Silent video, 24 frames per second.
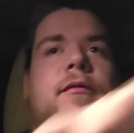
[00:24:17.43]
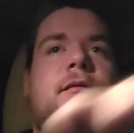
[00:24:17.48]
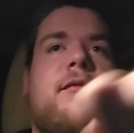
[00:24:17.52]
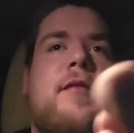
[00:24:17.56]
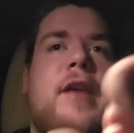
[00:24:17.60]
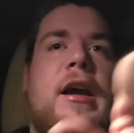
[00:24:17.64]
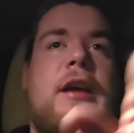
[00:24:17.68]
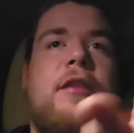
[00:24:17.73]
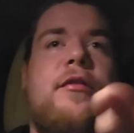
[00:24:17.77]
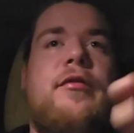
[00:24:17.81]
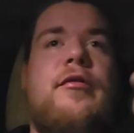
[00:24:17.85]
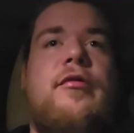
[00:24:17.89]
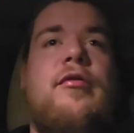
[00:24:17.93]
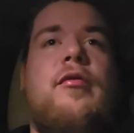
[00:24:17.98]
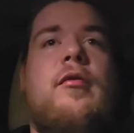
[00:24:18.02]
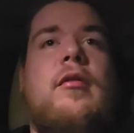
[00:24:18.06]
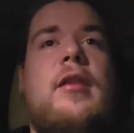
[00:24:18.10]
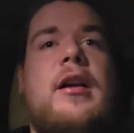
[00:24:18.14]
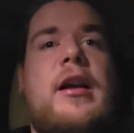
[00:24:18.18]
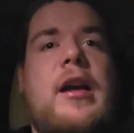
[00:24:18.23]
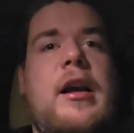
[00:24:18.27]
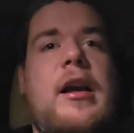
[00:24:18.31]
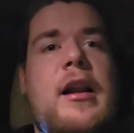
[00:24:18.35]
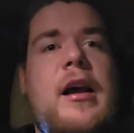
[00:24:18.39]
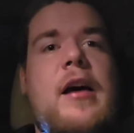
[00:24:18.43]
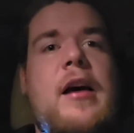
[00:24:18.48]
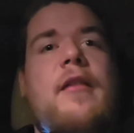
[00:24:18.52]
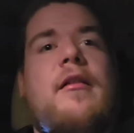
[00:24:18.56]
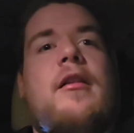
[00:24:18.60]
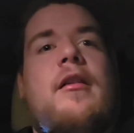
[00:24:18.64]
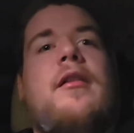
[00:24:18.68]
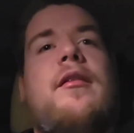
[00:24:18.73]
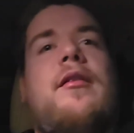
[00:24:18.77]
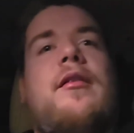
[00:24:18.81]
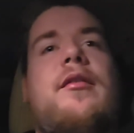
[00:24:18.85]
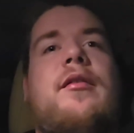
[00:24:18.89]
fast for 48
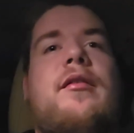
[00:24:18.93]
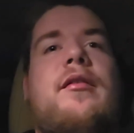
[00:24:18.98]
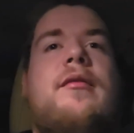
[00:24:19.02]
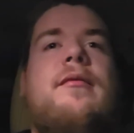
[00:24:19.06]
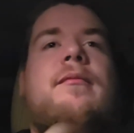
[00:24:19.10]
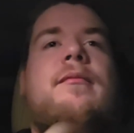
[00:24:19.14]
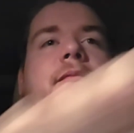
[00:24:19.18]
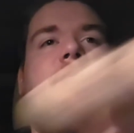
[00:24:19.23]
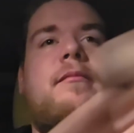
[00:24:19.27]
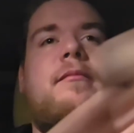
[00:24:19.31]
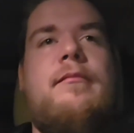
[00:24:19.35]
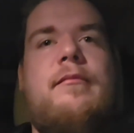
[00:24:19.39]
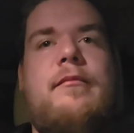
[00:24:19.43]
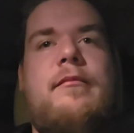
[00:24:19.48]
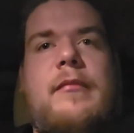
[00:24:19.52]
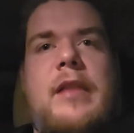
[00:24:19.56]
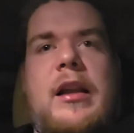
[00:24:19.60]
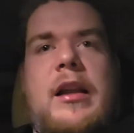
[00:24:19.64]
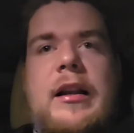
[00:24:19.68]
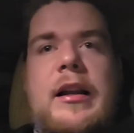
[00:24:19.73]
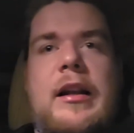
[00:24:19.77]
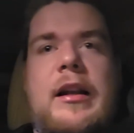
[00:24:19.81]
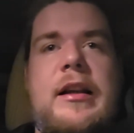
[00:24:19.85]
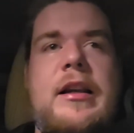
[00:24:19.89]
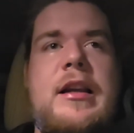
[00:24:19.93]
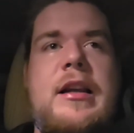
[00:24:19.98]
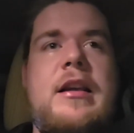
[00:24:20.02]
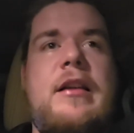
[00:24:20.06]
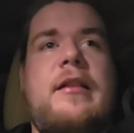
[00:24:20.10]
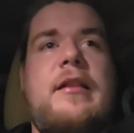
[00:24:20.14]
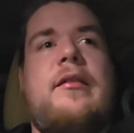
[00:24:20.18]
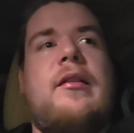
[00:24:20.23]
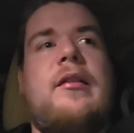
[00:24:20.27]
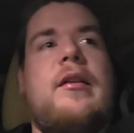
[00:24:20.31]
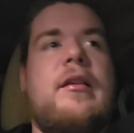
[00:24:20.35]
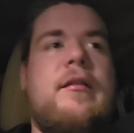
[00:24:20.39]
hours and then
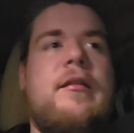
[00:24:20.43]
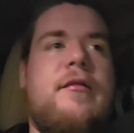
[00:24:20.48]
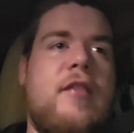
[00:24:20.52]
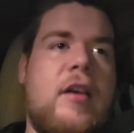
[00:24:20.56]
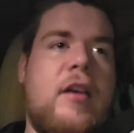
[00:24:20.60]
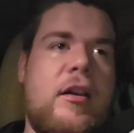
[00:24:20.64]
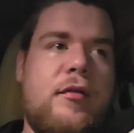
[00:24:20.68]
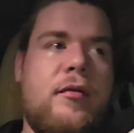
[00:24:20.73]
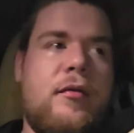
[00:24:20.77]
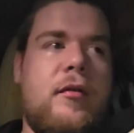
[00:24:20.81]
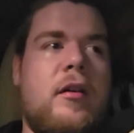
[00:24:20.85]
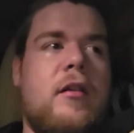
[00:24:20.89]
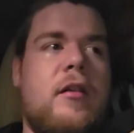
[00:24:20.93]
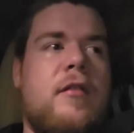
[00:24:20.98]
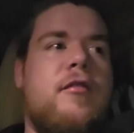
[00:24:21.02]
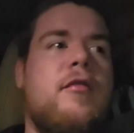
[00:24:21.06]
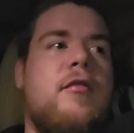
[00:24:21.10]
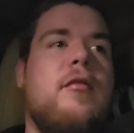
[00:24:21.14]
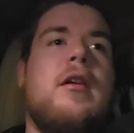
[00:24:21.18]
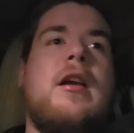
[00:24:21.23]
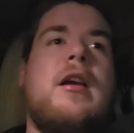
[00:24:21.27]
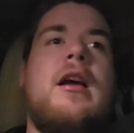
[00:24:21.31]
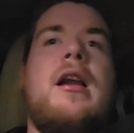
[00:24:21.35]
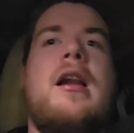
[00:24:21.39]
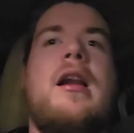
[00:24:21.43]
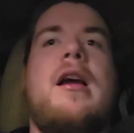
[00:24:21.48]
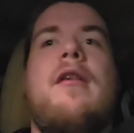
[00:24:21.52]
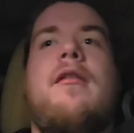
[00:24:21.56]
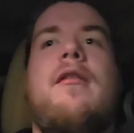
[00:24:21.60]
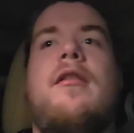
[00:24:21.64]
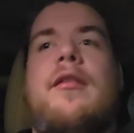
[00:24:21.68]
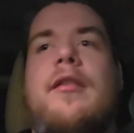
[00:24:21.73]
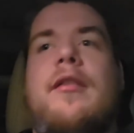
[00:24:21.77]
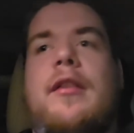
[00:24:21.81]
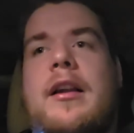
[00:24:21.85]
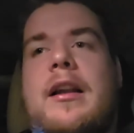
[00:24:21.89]
eat, and then fast for another 48
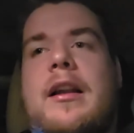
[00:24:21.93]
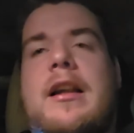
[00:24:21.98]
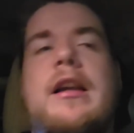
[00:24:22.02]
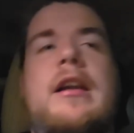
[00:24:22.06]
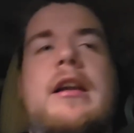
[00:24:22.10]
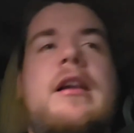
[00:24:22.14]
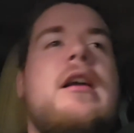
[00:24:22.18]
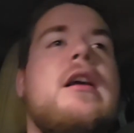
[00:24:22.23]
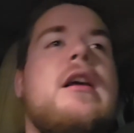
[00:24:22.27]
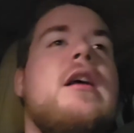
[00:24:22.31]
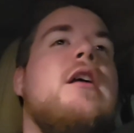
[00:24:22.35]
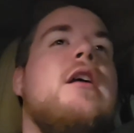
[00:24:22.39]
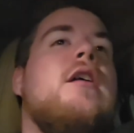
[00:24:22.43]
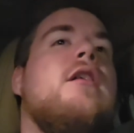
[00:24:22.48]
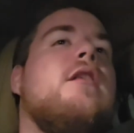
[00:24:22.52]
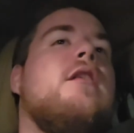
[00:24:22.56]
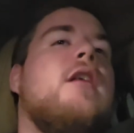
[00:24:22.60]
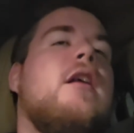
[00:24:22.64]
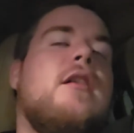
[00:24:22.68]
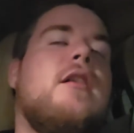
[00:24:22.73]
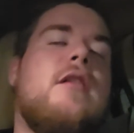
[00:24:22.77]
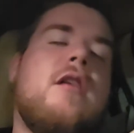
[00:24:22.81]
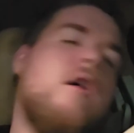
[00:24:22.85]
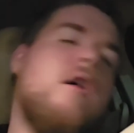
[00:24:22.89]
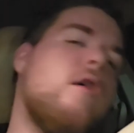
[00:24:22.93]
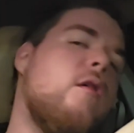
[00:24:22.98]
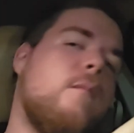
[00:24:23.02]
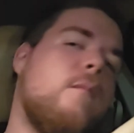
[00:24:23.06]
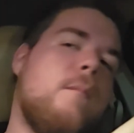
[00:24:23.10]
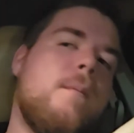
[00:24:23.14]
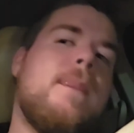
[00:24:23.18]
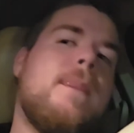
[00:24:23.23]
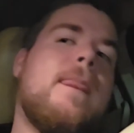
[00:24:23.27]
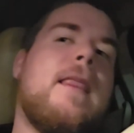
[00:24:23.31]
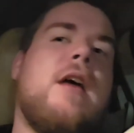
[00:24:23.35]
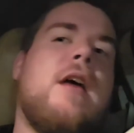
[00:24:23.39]
hours and then eat. Like,
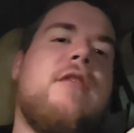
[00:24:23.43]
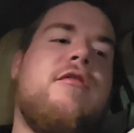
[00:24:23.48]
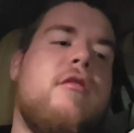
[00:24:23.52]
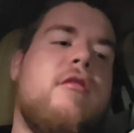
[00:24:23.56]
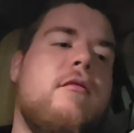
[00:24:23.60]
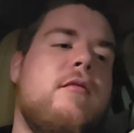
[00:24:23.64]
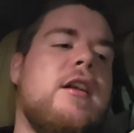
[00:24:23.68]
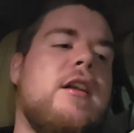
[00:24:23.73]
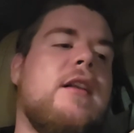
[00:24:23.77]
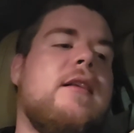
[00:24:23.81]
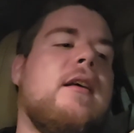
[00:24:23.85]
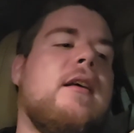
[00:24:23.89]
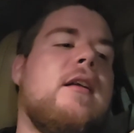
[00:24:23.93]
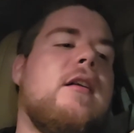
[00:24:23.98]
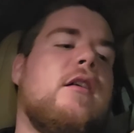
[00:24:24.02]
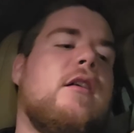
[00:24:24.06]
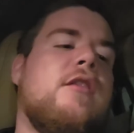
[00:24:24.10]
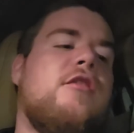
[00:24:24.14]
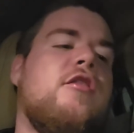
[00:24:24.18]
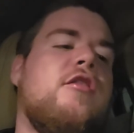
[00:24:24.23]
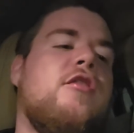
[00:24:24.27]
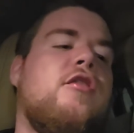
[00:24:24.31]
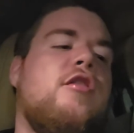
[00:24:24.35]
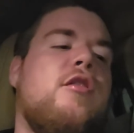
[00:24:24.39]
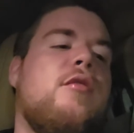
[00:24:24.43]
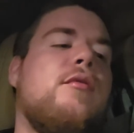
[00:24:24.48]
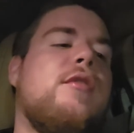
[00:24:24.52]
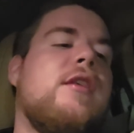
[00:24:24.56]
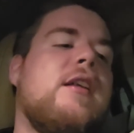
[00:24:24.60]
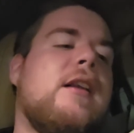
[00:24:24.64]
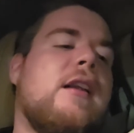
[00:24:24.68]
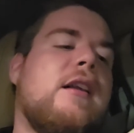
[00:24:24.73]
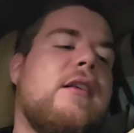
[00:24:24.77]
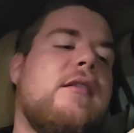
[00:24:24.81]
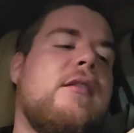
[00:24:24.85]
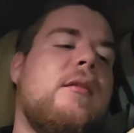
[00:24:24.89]
no, I fully intend on just
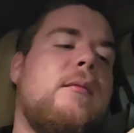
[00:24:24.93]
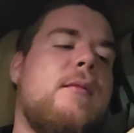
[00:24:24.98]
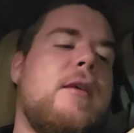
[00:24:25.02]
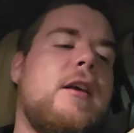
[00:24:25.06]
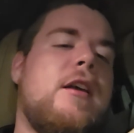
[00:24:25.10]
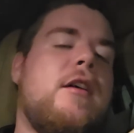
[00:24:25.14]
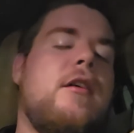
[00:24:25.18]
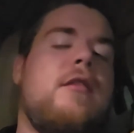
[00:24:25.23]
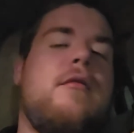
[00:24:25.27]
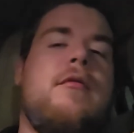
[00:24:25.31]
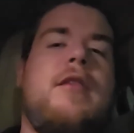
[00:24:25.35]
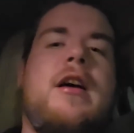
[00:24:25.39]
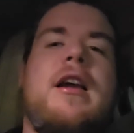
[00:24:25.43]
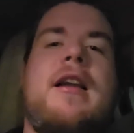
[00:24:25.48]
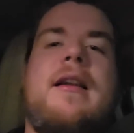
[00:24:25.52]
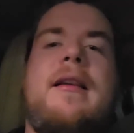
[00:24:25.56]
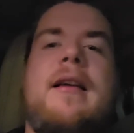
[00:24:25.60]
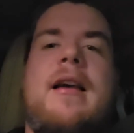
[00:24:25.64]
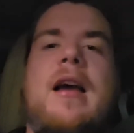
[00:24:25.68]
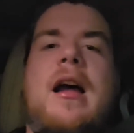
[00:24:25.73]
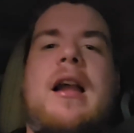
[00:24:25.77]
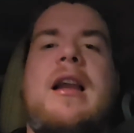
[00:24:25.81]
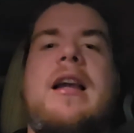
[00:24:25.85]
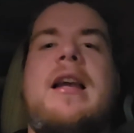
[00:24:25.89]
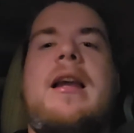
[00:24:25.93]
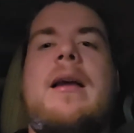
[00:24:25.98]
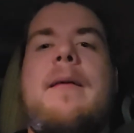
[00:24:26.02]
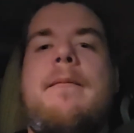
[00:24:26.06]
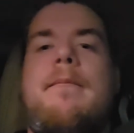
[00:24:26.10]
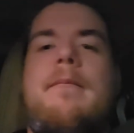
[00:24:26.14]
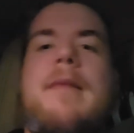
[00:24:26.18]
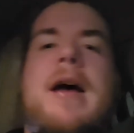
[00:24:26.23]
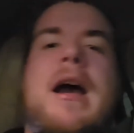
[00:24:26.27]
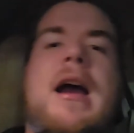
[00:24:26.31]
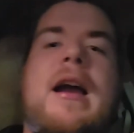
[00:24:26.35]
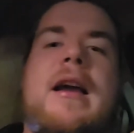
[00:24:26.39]
using this to be a good way to kind of
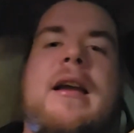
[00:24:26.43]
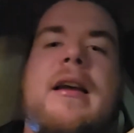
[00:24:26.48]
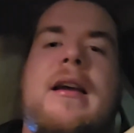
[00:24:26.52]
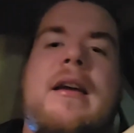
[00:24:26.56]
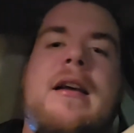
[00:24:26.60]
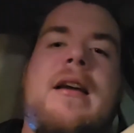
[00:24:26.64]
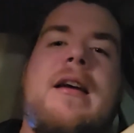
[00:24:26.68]
get back